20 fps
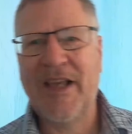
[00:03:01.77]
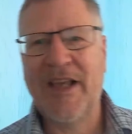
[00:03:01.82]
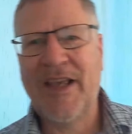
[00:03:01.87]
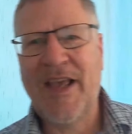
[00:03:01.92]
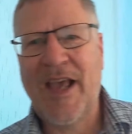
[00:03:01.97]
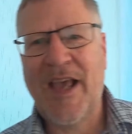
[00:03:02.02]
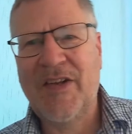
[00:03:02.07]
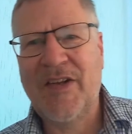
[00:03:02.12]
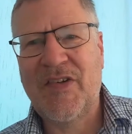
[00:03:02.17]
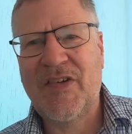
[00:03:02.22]

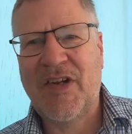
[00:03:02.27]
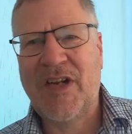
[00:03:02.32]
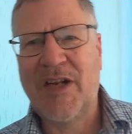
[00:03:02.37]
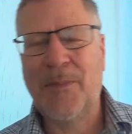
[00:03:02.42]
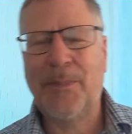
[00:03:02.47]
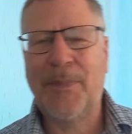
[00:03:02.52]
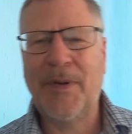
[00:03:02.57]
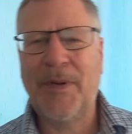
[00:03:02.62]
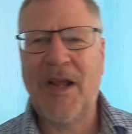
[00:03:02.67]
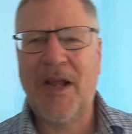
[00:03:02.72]
engaged in a
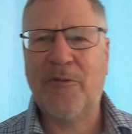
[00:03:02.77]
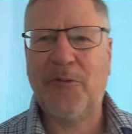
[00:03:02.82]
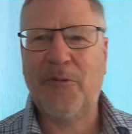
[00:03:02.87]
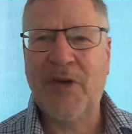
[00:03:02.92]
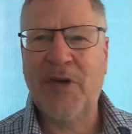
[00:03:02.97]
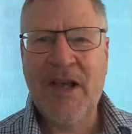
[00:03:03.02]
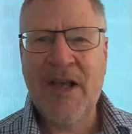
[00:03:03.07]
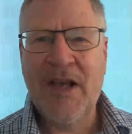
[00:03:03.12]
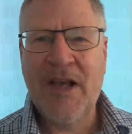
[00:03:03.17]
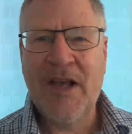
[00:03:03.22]
bluff.
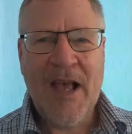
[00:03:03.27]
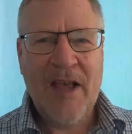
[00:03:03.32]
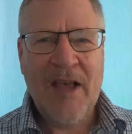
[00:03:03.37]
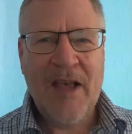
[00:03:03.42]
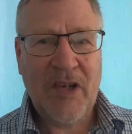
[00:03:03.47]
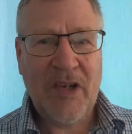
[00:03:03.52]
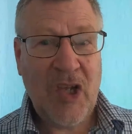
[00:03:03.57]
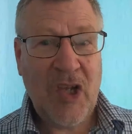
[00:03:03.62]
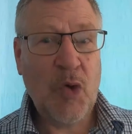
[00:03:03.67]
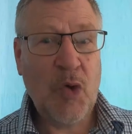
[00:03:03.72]

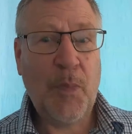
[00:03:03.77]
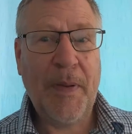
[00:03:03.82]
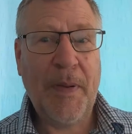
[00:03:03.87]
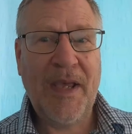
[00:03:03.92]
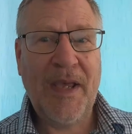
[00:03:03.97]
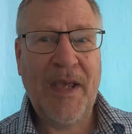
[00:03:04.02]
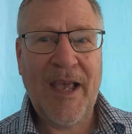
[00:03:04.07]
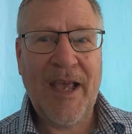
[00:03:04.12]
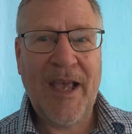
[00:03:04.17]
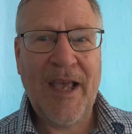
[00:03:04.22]
The
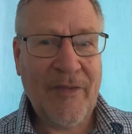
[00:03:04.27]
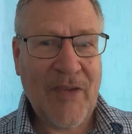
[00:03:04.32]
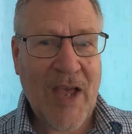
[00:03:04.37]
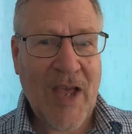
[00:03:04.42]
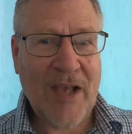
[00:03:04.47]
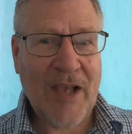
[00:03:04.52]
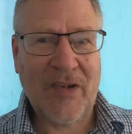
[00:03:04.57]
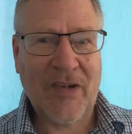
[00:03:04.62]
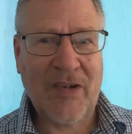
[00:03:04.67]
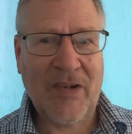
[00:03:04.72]
DUP is
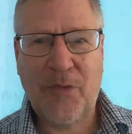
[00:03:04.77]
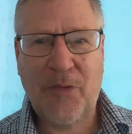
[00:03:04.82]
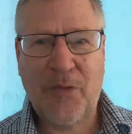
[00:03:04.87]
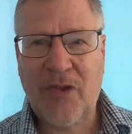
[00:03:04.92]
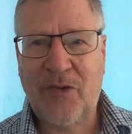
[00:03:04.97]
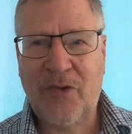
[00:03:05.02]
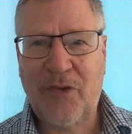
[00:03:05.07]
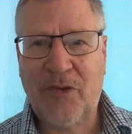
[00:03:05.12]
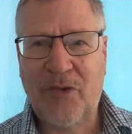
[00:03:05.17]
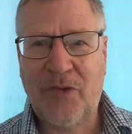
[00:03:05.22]
actually
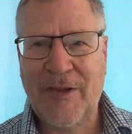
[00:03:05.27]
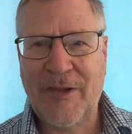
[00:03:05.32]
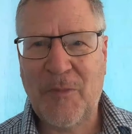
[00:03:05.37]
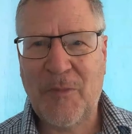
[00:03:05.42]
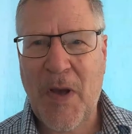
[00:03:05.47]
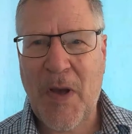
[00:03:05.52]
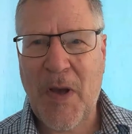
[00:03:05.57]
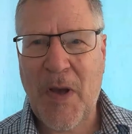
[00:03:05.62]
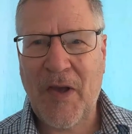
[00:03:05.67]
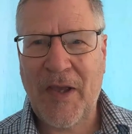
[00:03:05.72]
threatened
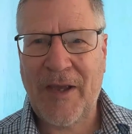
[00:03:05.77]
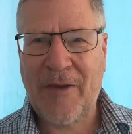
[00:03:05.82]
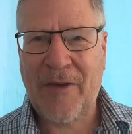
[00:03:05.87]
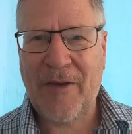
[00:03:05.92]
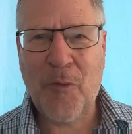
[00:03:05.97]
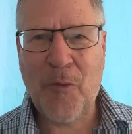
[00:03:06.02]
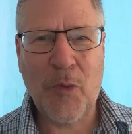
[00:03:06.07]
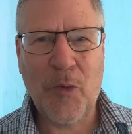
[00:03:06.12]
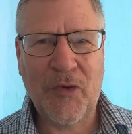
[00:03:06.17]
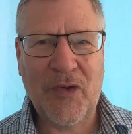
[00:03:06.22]
by
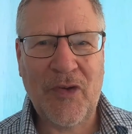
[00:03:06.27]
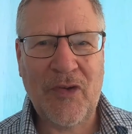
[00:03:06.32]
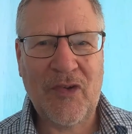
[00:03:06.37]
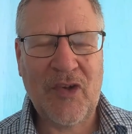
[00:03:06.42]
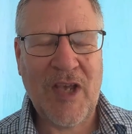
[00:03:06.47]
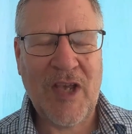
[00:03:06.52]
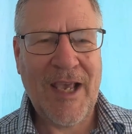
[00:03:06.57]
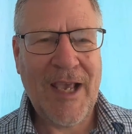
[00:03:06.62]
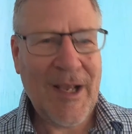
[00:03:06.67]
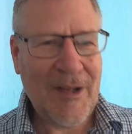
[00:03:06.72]
forces
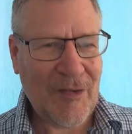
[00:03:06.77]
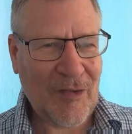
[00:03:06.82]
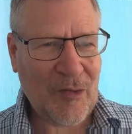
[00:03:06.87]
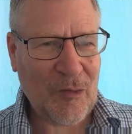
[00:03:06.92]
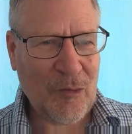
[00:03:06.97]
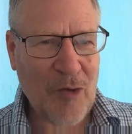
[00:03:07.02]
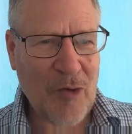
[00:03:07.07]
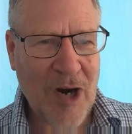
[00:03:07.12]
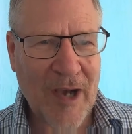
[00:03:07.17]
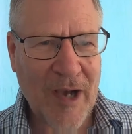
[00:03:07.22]
to its
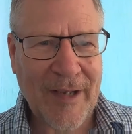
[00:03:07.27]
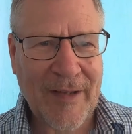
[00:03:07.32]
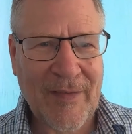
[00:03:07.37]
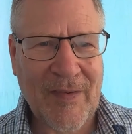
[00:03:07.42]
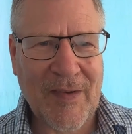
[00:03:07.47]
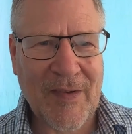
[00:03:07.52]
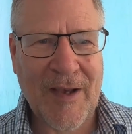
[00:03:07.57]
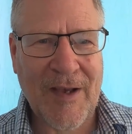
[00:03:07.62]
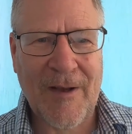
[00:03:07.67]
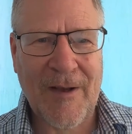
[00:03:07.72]

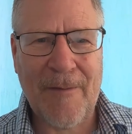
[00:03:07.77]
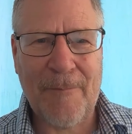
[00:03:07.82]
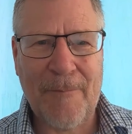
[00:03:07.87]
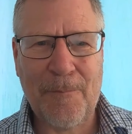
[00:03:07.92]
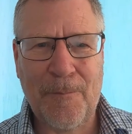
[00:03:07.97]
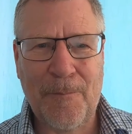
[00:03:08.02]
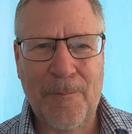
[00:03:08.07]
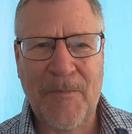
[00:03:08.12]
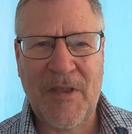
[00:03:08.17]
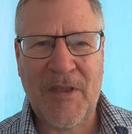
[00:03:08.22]
right,
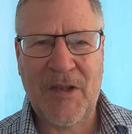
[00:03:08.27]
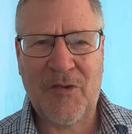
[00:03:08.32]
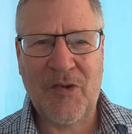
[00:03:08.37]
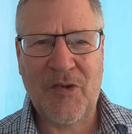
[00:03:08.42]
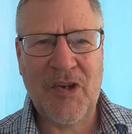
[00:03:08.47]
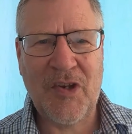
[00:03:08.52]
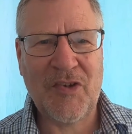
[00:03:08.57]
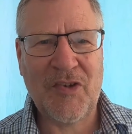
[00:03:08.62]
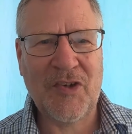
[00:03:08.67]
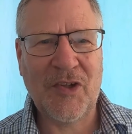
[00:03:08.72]
the
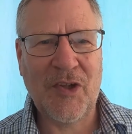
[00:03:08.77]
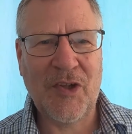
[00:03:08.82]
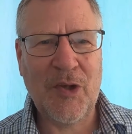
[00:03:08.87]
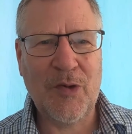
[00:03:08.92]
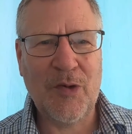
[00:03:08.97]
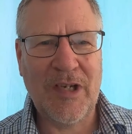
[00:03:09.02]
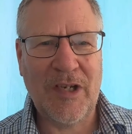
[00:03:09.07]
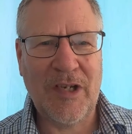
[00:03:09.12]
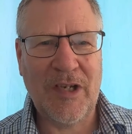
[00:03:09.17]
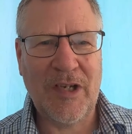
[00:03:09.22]
traditional
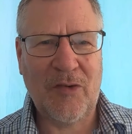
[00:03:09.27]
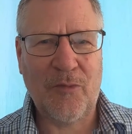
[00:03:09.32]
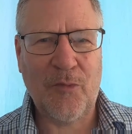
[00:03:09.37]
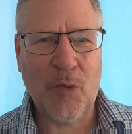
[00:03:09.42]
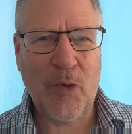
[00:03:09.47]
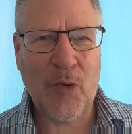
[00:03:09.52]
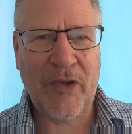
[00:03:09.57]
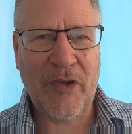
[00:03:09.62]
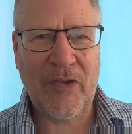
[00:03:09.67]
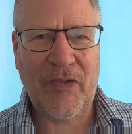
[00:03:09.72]
unionist
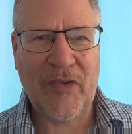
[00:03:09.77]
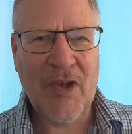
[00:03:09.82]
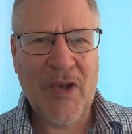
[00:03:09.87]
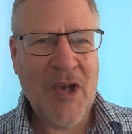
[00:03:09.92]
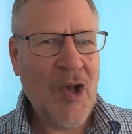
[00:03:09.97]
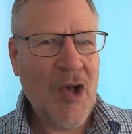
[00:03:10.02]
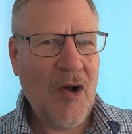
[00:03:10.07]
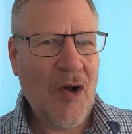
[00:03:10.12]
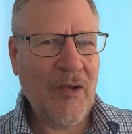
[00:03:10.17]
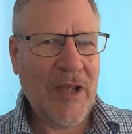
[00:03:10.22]
voice.
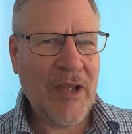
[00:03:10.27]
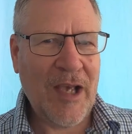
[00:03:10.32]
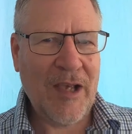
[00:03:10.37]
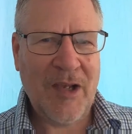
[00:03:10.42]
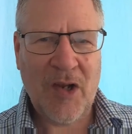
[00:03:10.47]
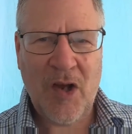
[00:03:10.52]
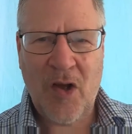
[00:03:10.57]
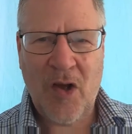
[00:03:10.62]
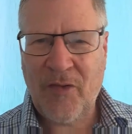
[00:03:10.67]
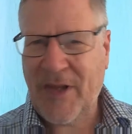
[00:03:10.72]
On
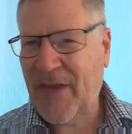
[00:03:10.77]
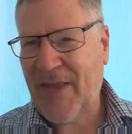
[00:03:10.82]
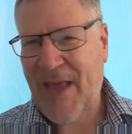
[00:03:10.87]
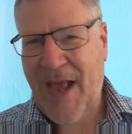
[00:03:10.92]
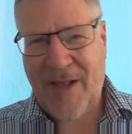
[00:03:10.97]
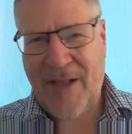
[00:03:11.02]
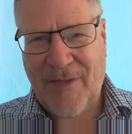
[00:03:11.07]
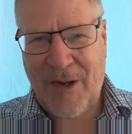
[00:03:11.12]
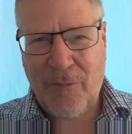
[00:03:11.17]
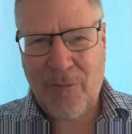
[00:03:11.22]
the other
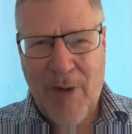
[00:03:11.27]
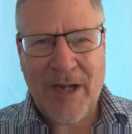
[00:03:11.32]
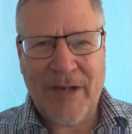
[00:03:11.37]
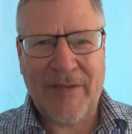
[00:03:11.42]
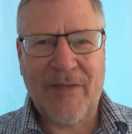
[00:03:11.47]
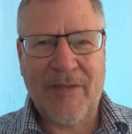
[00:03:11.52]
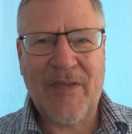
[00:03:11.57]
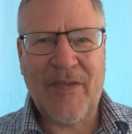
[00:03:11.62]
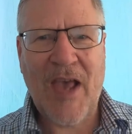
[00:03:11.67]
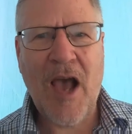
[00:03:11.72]
hand,
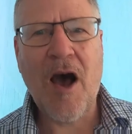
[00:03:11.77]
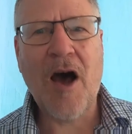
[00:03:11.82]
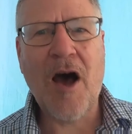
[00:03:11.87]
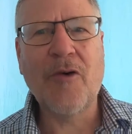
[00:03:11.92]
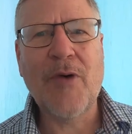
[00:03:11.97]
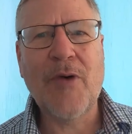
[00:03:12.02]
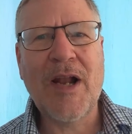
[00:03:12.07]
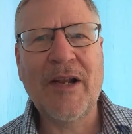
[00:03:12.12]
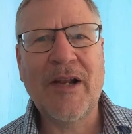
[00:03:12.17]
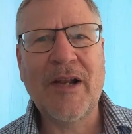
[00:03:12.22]
they are
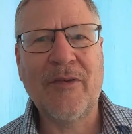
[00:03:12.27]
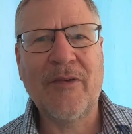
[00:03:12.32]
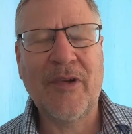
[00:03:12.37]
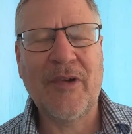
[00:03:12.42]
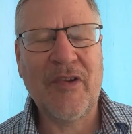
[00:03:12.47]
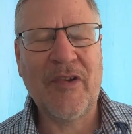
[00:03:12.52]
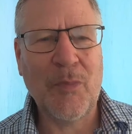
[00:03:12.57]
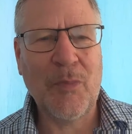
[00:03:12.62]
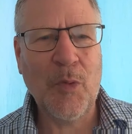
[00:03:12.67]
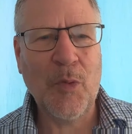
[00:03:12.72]
relatively
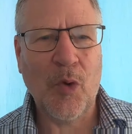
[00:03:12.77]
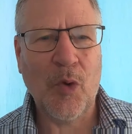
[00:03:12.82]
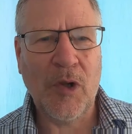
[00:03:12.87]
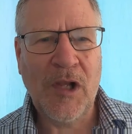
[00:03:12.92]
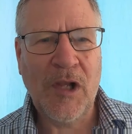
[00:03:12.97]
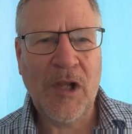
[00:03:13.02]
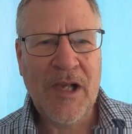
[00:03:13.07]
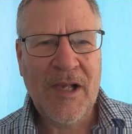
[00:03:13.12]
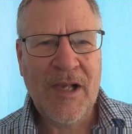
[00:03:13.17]
small.